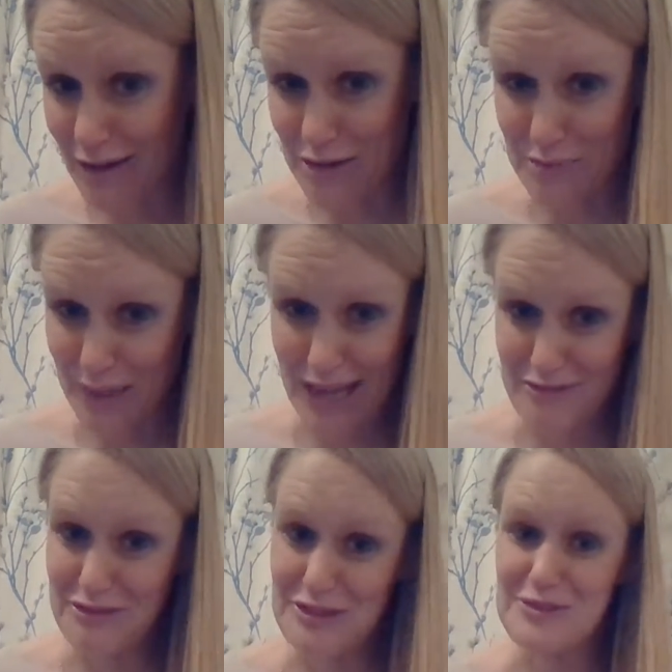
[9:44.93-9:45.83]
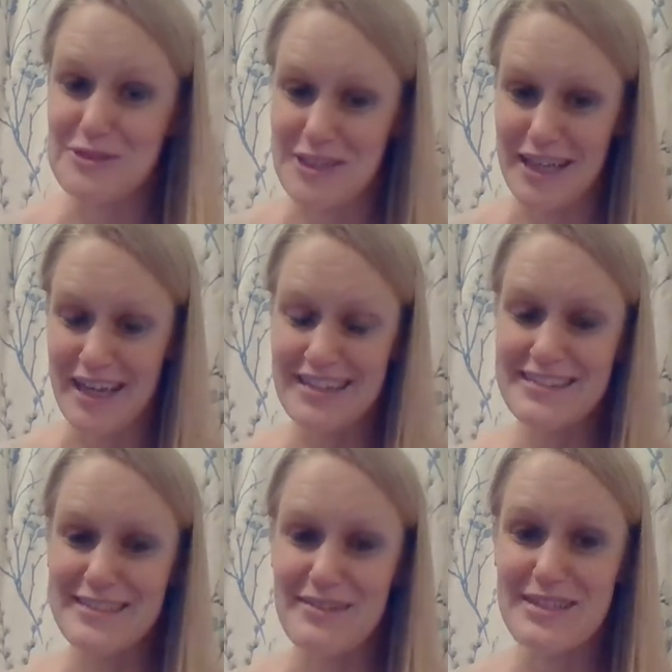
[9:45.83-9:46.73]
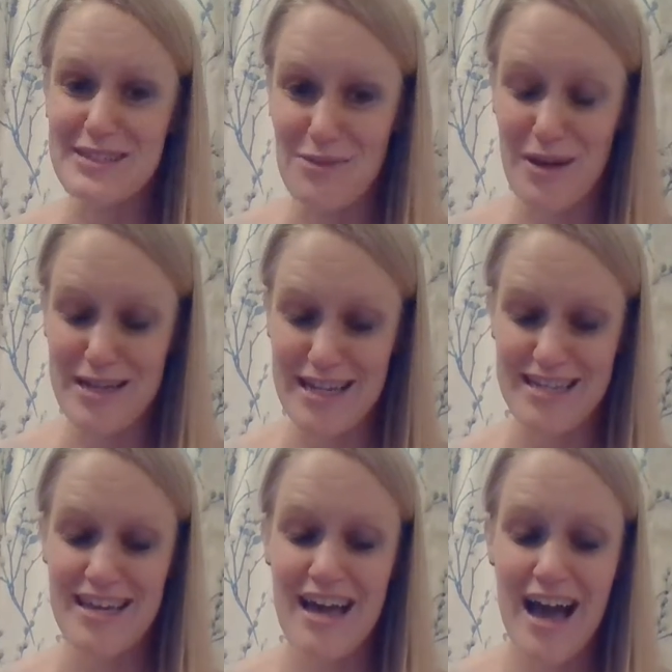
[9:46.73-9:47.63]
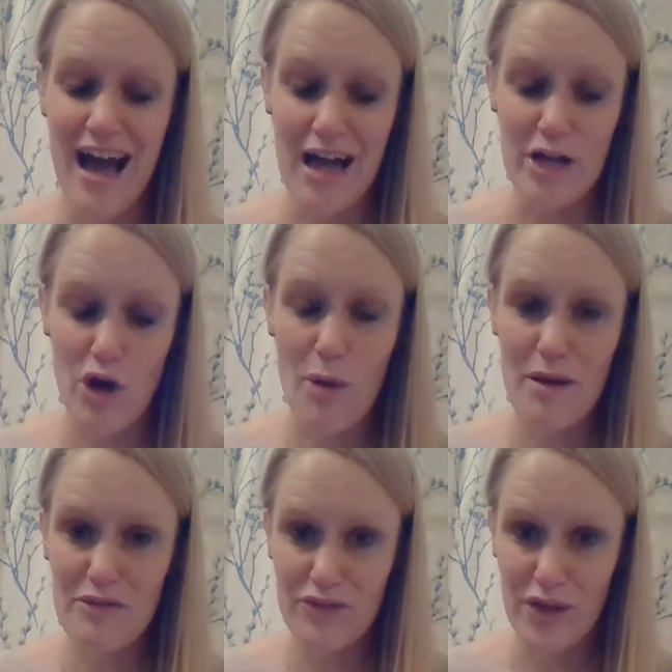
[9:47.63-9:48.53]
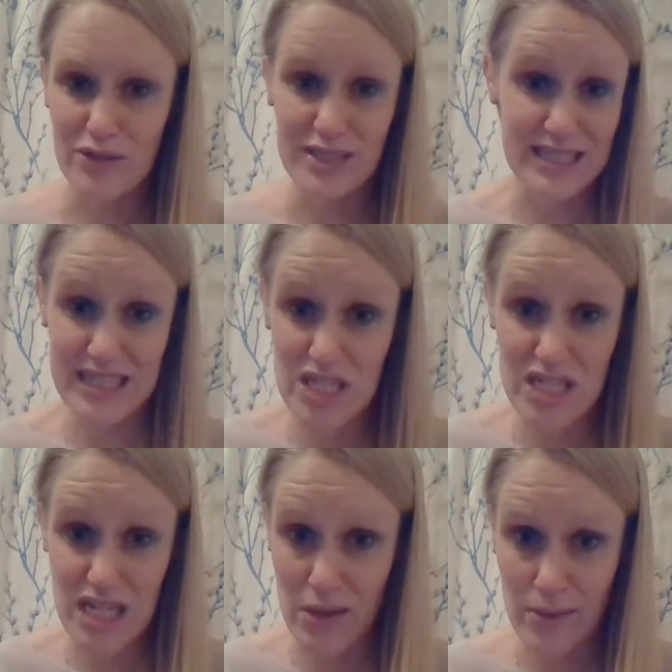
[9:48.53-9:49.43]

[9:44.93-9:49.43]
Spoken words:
Simon Sinek says, he does a really great analogy.